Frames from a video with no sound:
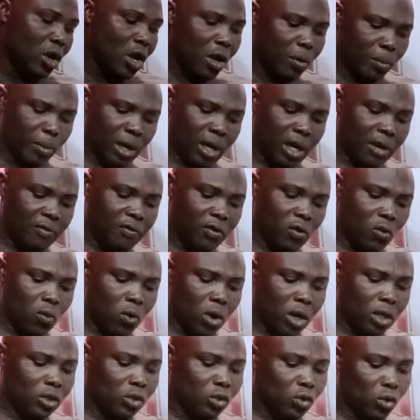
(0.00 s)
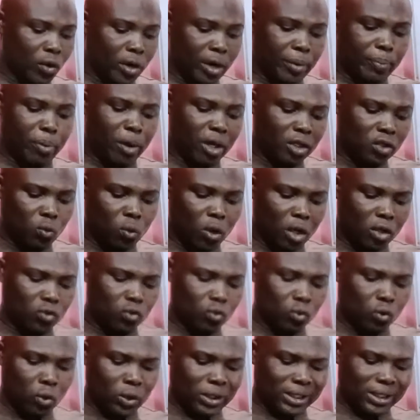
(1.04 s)
But if you want to report what
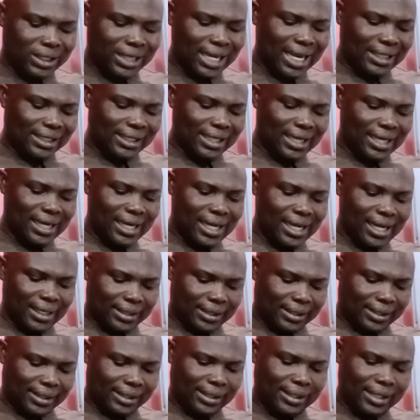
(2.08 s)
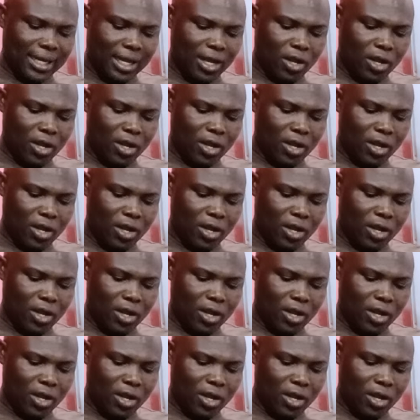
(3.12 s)
root 13 is,